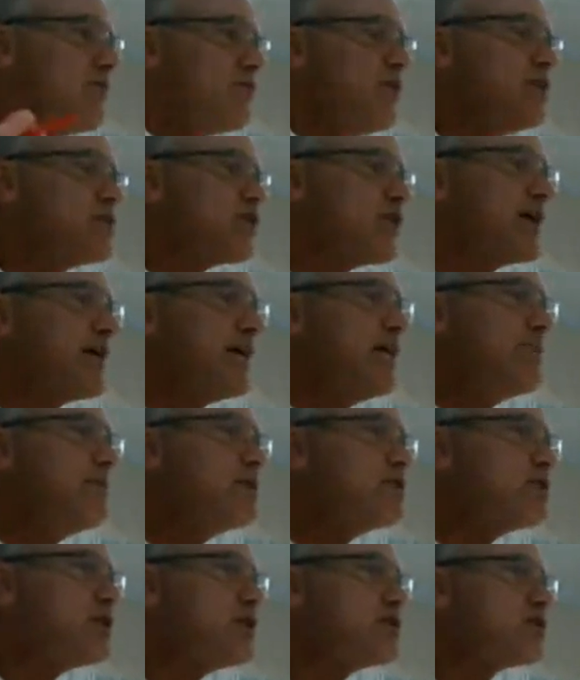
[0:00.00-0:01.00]
these are
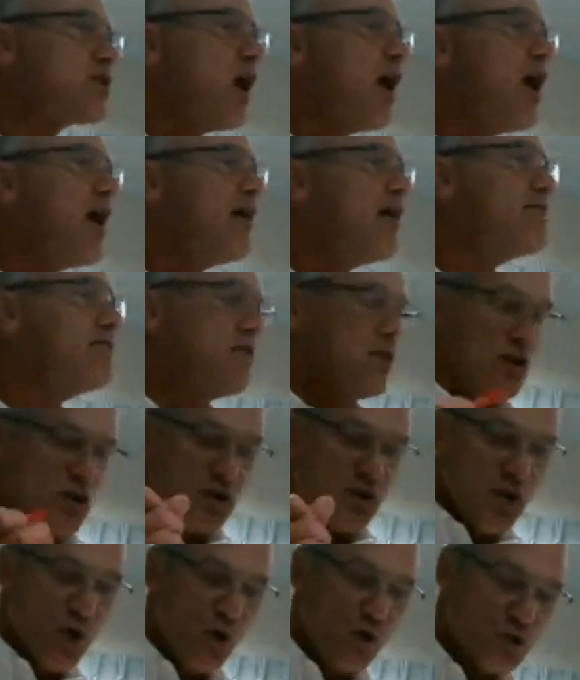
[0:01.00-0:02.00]
images of
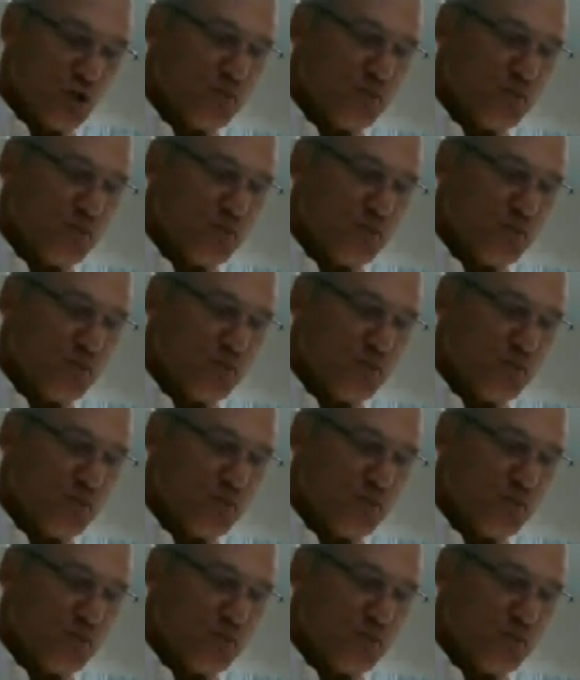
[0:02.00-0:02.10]
new